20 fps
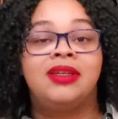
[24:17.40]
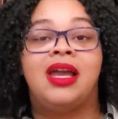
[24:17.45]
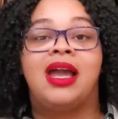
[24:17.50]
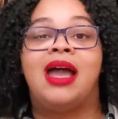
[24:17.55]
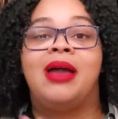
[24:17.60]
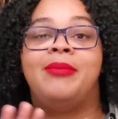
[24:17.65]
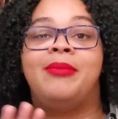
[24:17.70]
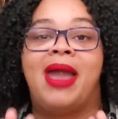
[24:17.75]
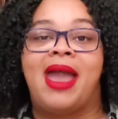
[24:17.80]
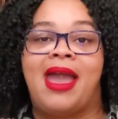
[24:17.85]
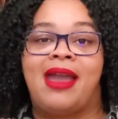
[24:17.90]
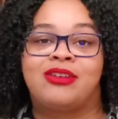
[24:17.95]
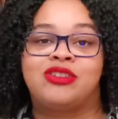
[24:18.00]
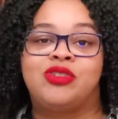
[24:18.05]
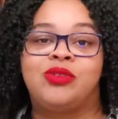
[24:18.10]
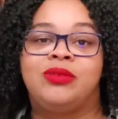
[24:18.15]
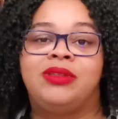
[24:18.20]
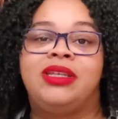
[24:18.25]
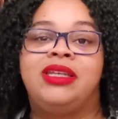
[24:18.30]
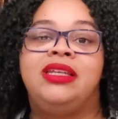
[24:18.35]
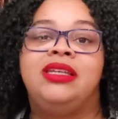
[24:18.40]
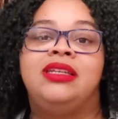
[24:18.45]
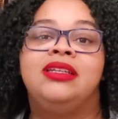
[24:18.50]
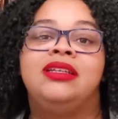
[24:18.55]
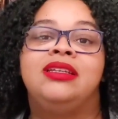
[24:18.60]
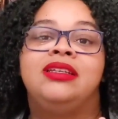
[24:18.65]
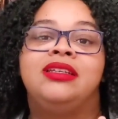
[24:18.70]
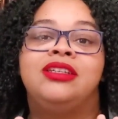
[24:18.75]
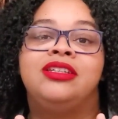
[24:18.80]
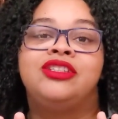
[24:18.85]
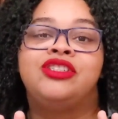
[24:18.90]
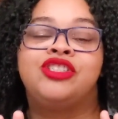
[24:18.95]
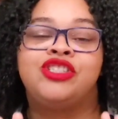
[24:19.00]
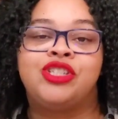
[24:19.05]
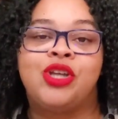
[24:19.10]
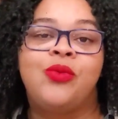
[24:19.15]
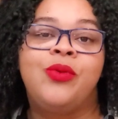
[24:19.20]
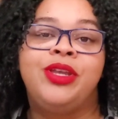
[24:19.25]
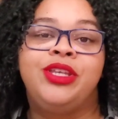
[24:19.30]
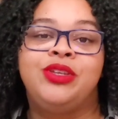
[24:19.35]
I'm actually
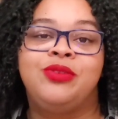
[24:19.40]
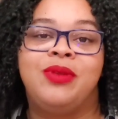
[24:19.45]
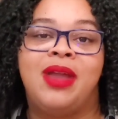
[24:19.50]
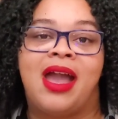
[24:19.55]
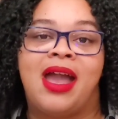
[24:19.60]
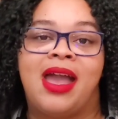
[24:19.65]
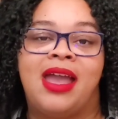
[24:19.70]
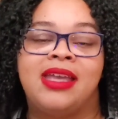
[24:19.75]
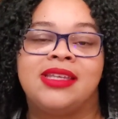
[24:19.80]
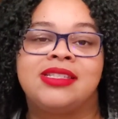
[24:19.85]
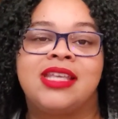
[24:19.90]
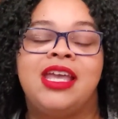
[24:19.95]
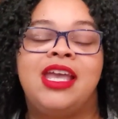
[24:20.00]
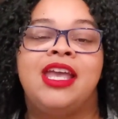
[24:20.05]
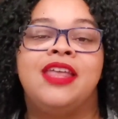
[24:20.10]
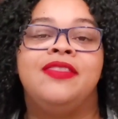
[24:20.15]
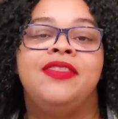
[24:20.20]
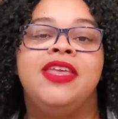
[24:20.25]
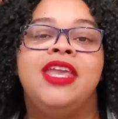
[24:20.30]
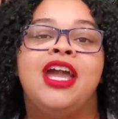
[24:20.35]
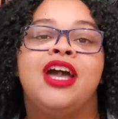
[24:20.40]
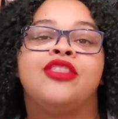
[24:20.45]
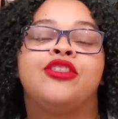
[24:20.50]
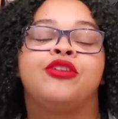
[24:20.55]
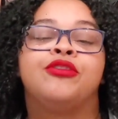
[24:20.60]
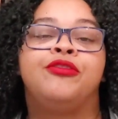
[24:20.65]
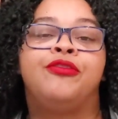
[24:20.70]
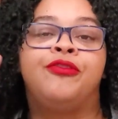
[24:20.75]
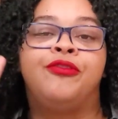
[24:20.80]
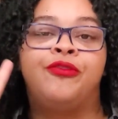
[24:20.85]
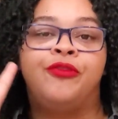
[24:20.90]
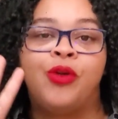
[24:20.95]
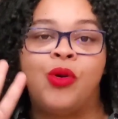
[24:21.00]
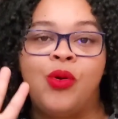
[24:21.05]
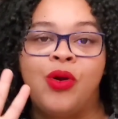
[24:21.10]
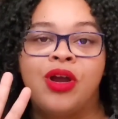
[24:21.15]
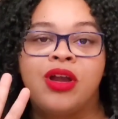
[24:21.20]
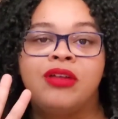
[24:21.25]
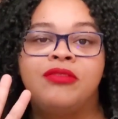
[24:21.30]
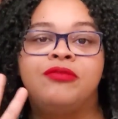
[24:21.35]
showing you guys the other
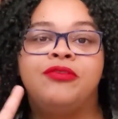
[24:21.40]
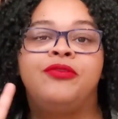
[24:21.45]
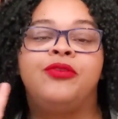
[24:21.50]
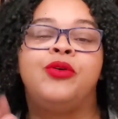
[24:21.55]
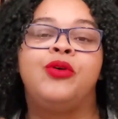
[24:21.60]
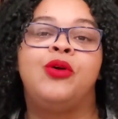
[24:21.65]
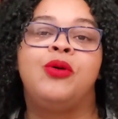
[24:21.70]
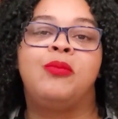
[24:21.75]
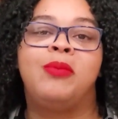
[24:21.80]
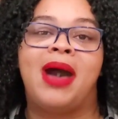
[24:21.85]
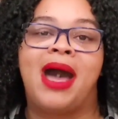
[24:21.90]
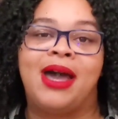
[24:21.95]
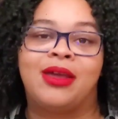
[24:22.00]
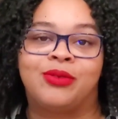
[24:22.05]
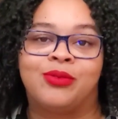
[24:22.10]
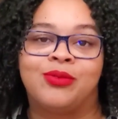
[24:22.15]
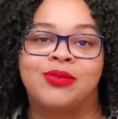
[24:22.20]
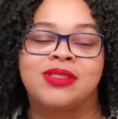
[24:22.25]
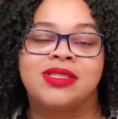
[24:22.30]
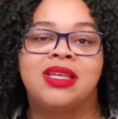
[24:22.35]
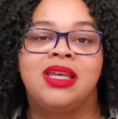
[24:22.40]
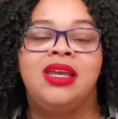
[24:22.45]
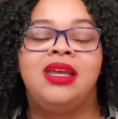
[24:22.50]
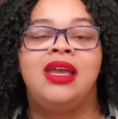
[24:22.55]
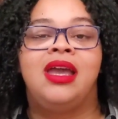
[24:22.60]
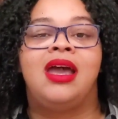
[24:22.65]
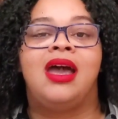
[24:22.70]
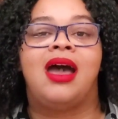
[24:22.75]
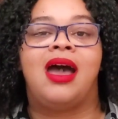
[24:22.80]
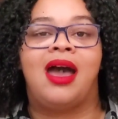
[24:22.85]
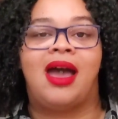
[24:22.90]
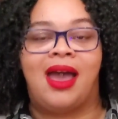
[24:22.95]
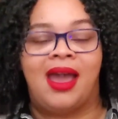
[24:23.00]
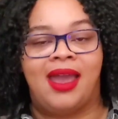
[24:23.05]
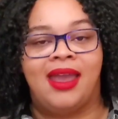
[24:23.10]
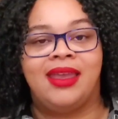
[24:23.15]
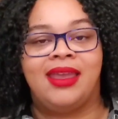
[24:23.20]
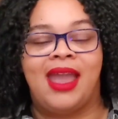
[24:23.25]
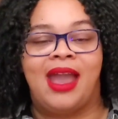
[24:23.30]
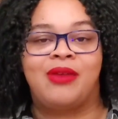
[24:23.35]
four full bottles
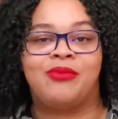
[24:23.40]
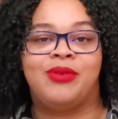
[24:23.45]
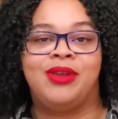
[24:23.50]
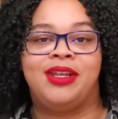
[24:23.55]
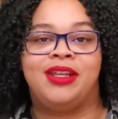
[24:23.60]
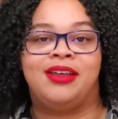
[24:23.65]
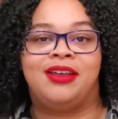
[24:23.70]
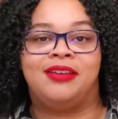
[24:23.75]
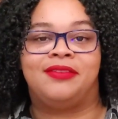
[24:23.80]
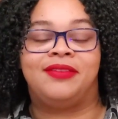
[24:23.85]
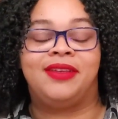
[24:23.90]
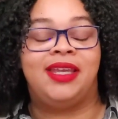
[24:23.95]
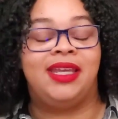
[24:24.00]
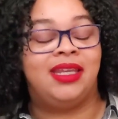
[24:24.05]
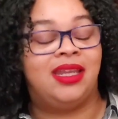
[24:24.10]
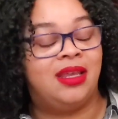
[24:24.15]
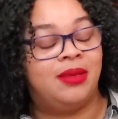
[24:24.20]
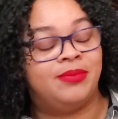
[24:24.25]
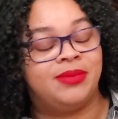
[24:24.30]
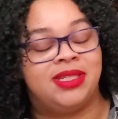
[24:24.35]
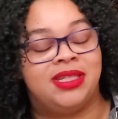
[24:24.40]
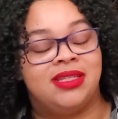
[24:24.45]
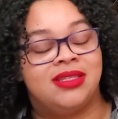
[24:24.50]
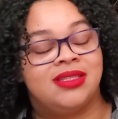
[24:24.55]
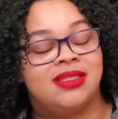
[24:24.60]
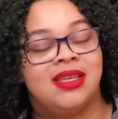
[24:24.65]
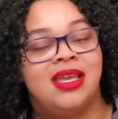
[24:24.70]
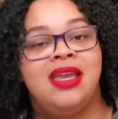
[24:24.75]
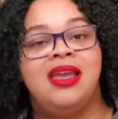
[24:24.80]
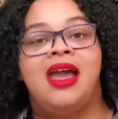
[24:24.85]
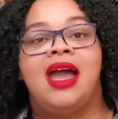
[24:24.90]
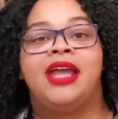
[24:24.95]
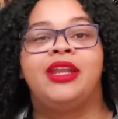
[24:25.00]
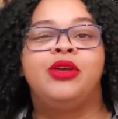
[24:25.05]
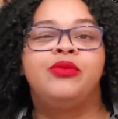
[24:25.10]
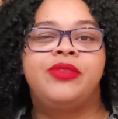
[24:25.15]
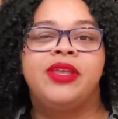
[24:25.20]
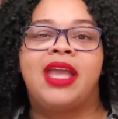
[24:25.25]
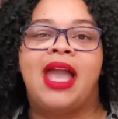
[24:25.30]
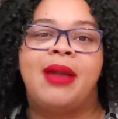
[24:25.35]
I got rid of in empties. I
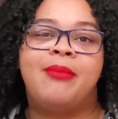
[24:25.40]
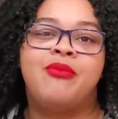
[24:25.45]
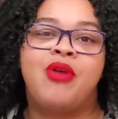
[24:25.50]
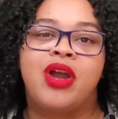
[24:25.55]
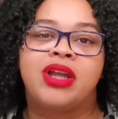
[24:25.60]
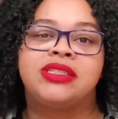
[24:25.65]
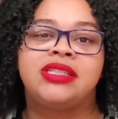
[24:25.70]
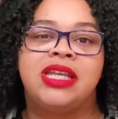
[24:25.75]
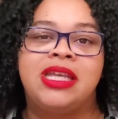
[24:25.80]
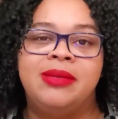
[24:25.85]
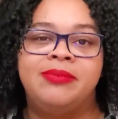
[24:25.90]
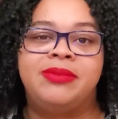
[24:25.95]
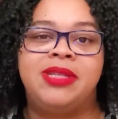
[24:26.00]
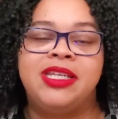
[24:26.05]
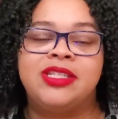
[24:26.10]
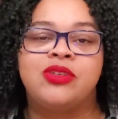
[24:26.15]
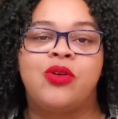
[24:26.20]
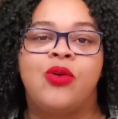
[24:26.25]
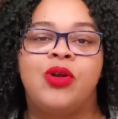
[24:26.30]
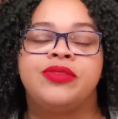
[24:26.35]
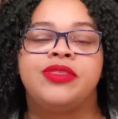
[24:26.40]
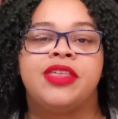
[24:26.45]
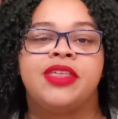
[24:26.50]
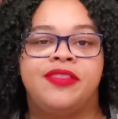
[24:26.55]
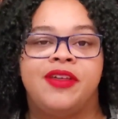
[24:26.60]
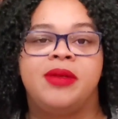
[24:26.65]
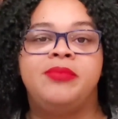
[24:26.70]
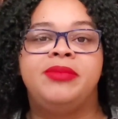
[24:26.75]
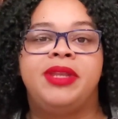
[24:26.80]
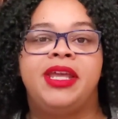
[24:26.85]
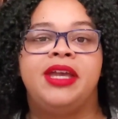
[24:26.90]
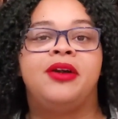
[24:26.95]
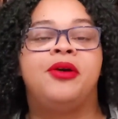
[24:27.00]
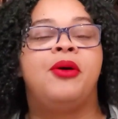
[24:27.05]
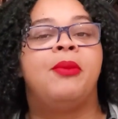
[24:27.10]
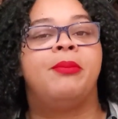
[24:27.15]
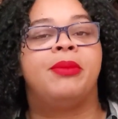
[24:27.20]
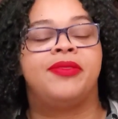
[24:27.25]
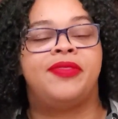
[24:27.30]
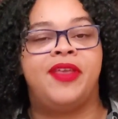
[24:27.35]
don't think I marked empties on the
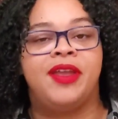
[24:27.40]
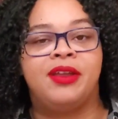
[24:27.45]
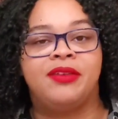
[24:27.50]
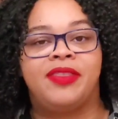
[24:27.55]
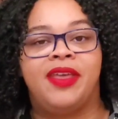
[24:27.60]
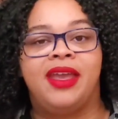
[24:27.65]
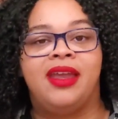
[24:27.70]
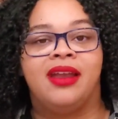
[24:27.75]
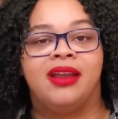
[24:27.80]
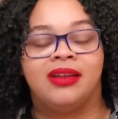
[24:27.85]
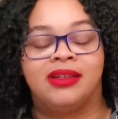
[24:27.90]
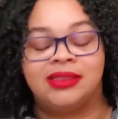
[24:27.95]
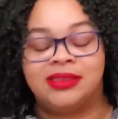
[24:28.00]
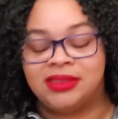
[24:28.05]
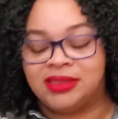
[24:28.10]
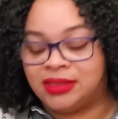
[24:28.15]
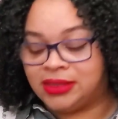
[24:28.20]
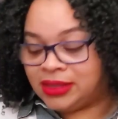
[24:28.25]
thumbnail, but they're there